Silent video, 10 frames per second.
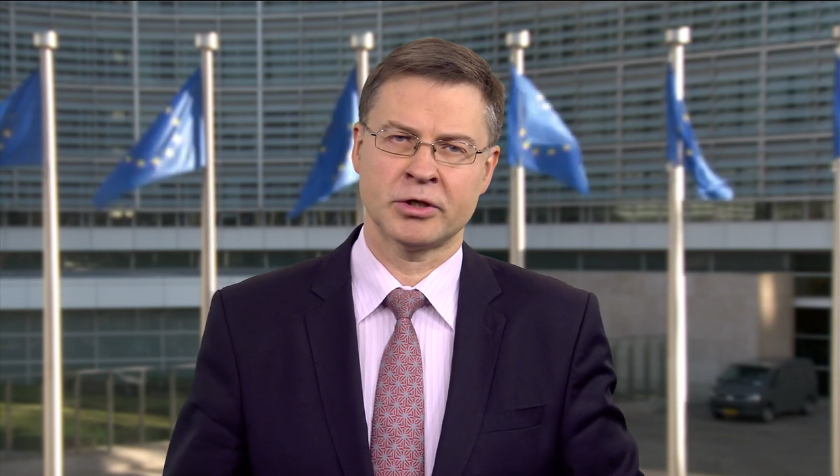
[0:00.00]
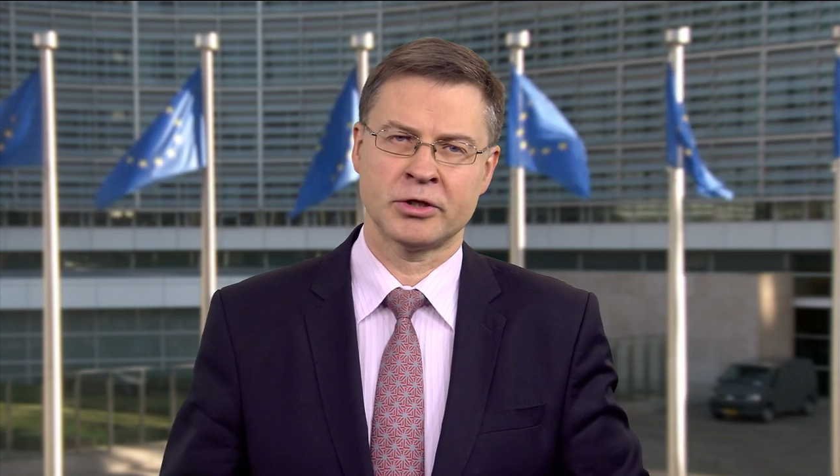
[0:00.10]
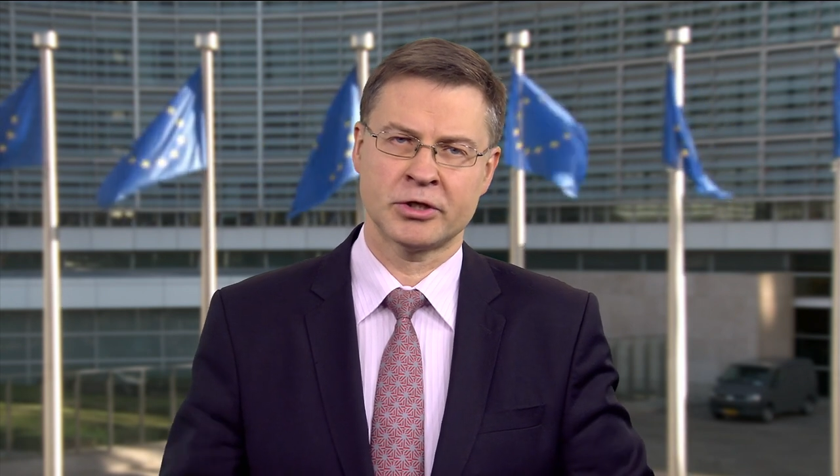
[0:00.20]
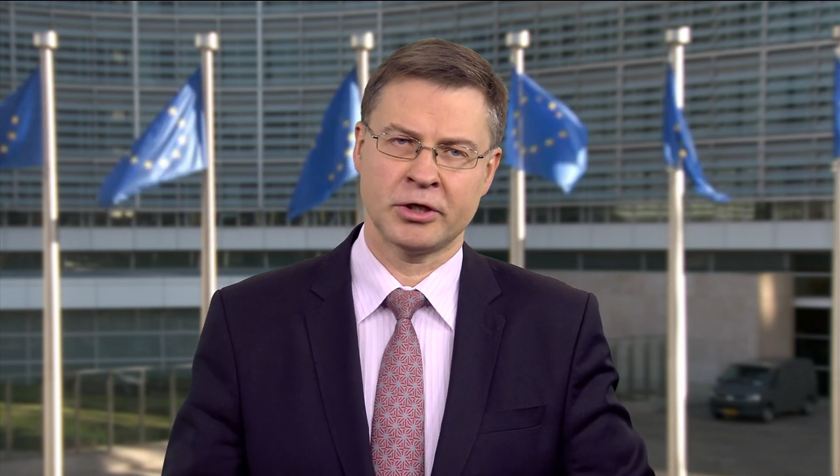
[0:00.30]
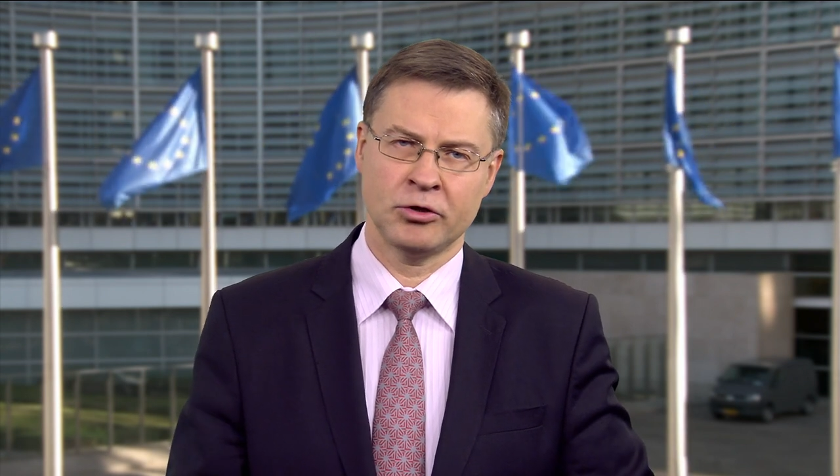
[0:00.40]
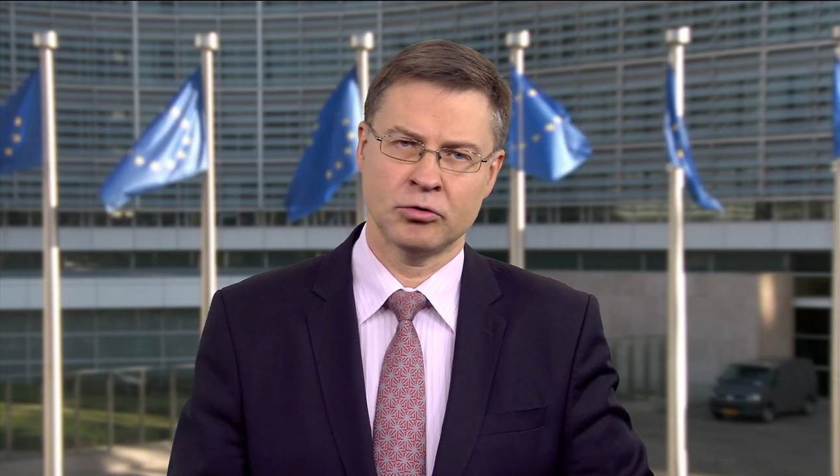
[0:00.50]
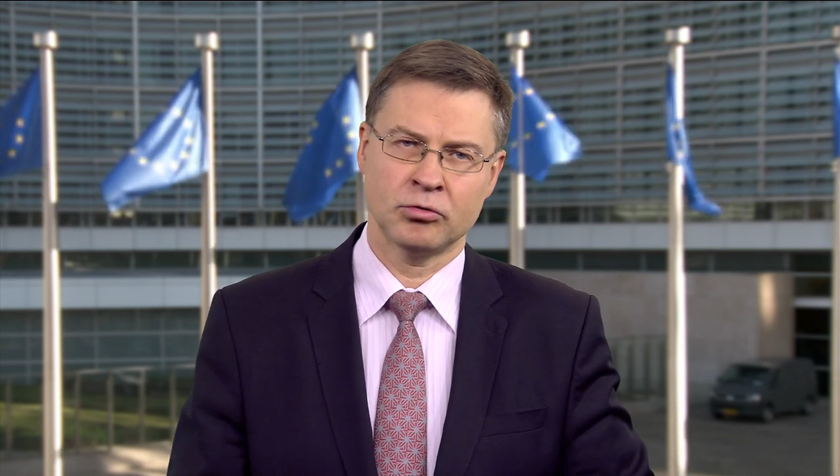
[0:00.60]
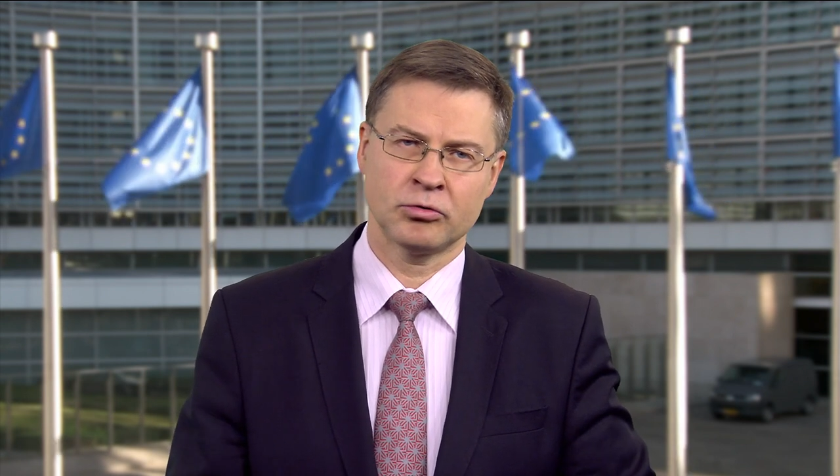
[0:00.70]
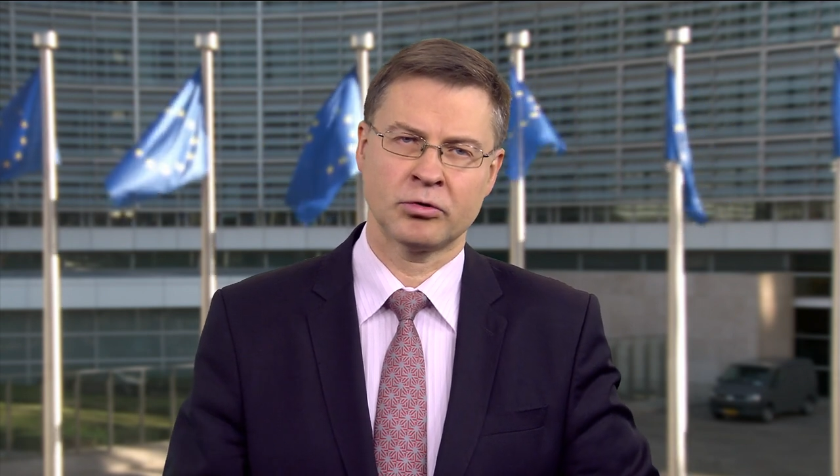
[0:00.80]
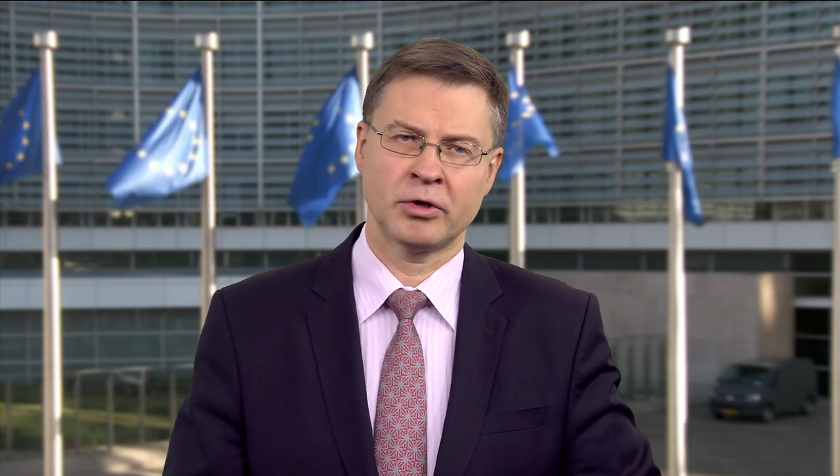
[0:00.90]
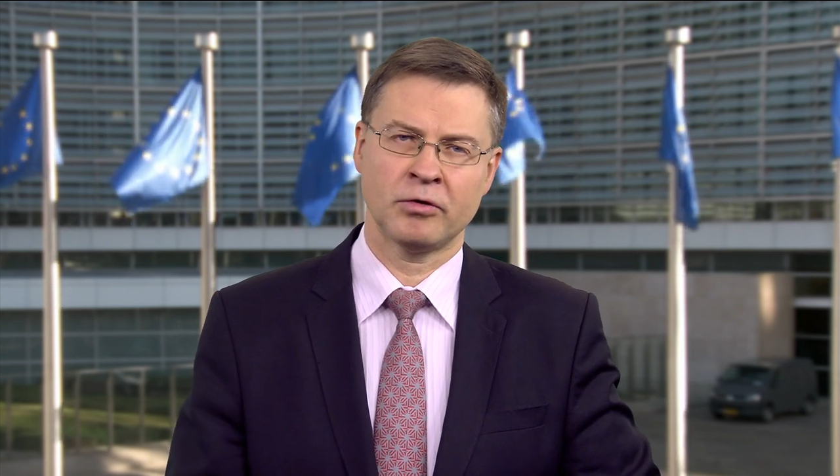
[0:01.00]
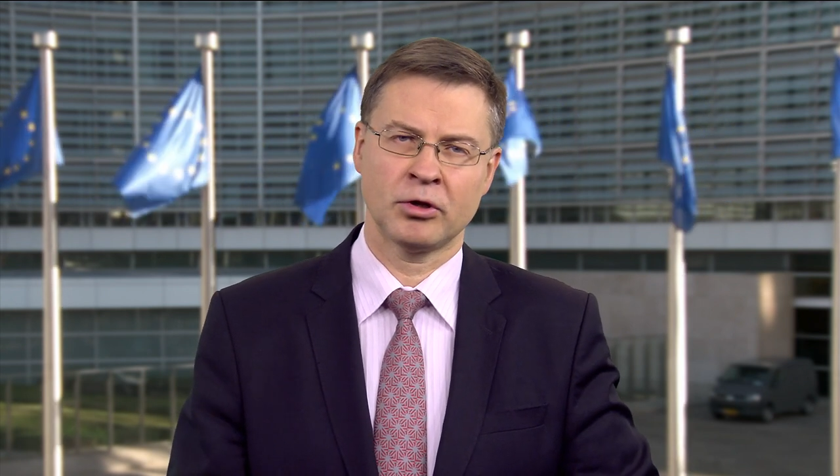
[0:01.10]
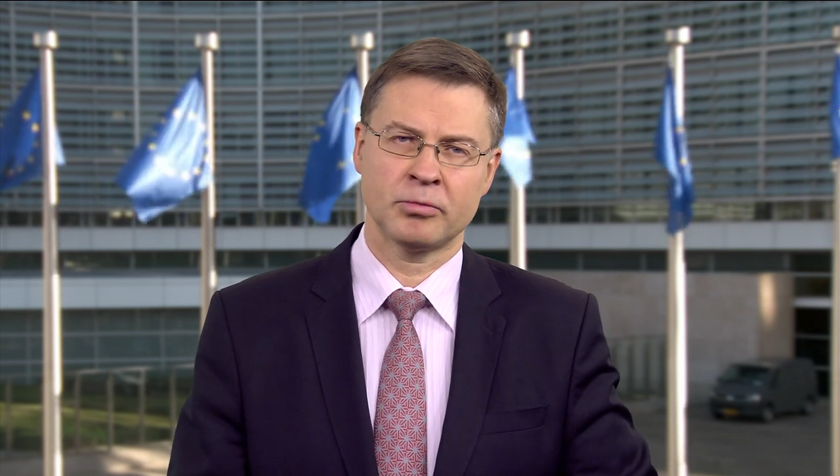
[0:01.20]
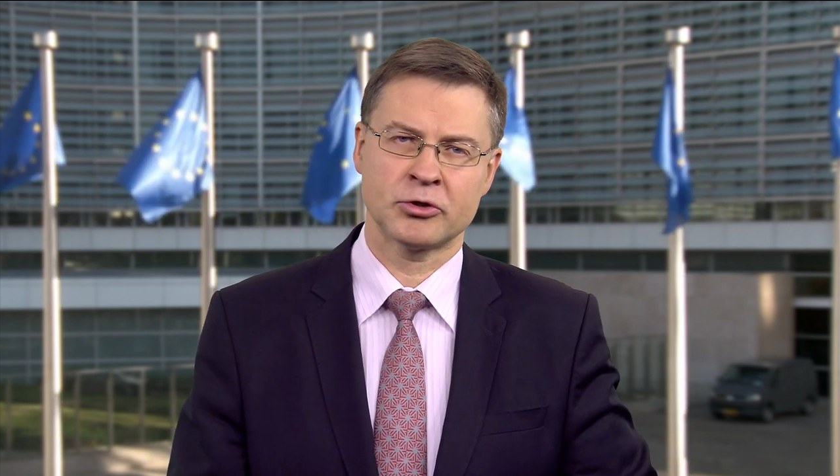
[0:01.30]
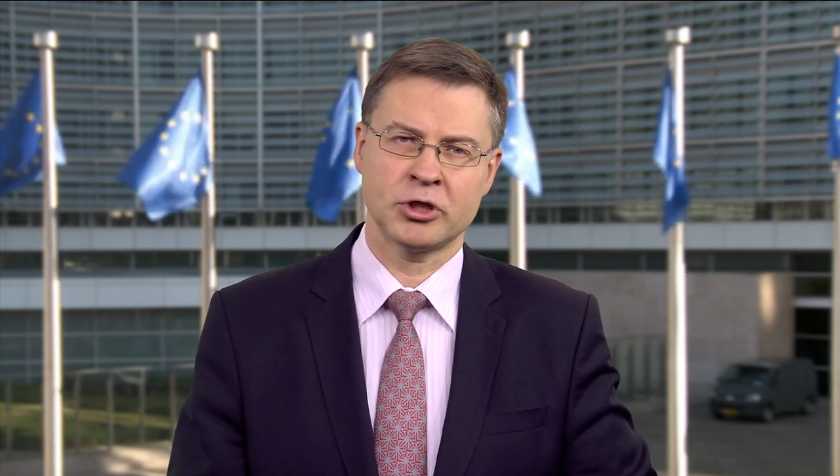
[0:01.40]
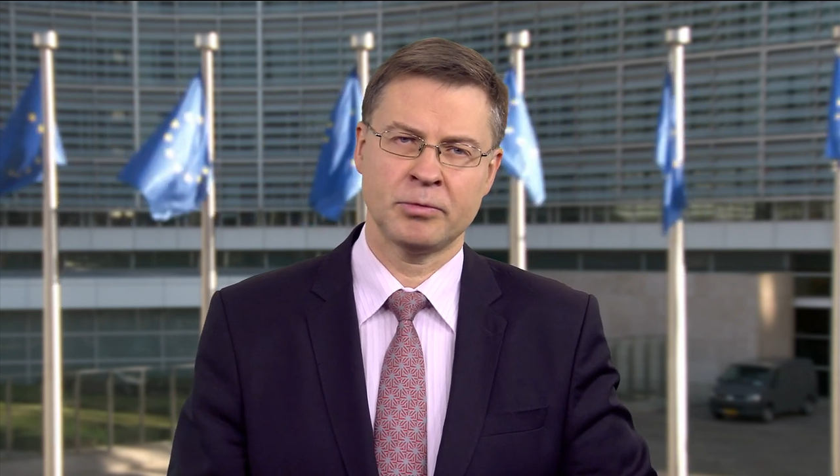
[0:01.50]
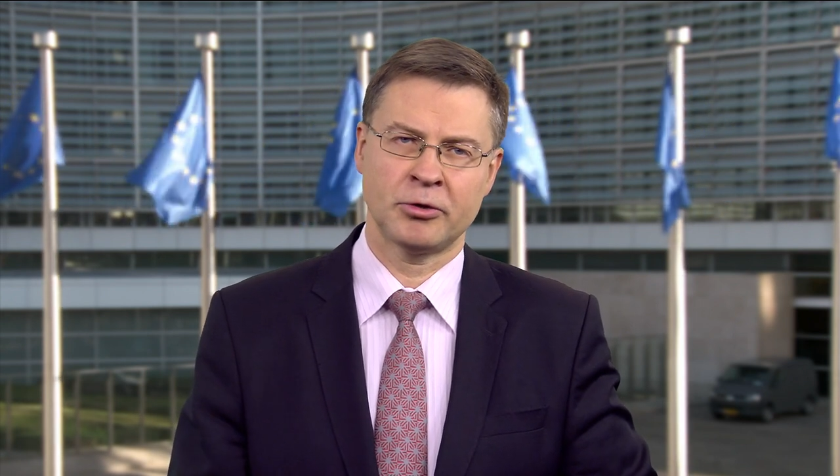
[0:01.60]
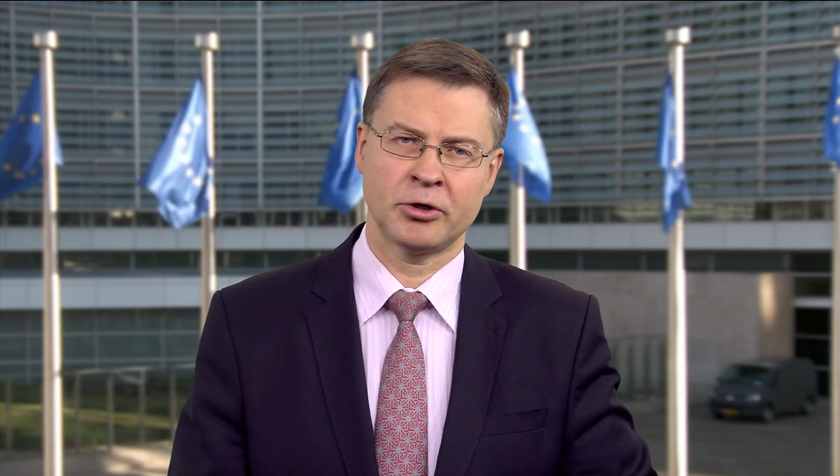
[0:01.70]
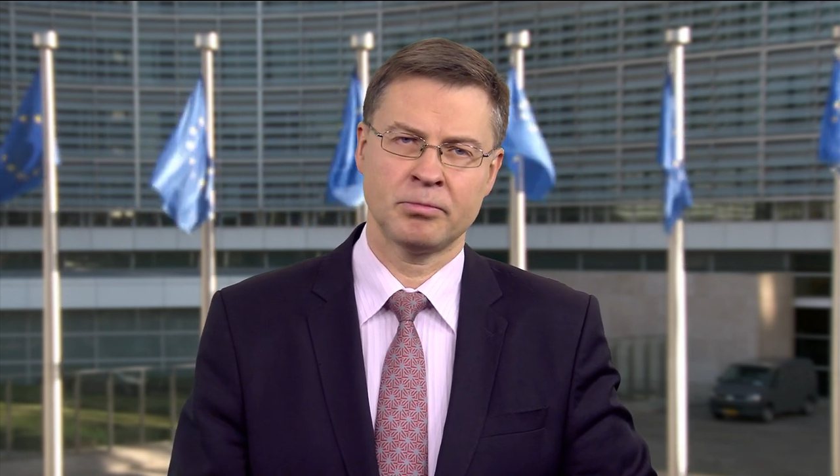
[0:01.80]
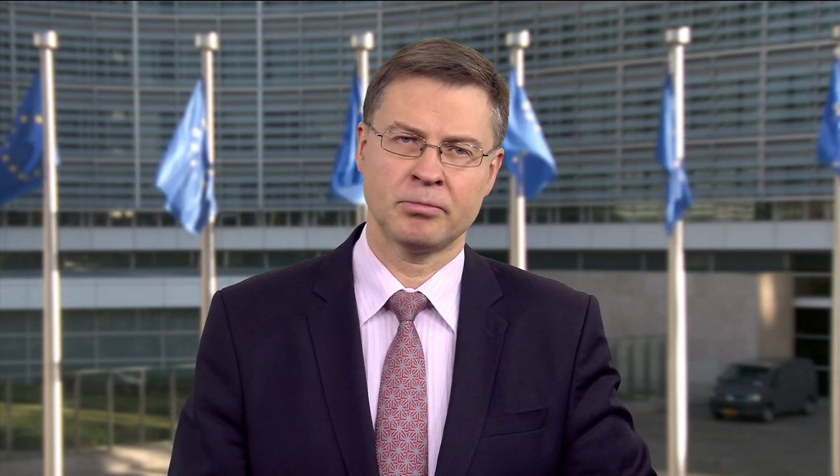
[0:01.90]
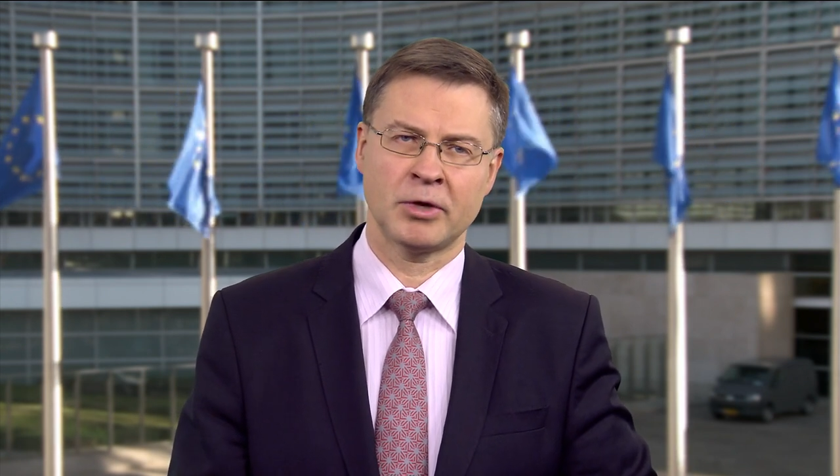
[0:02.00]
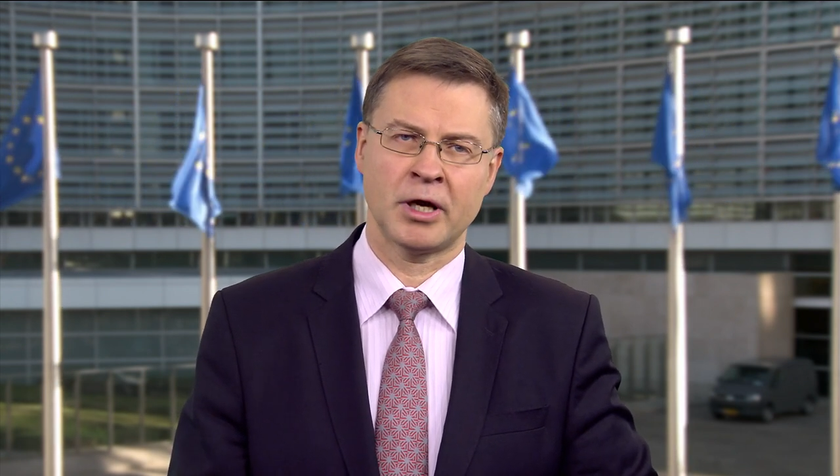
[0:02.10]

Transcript: the EU to develop cheaper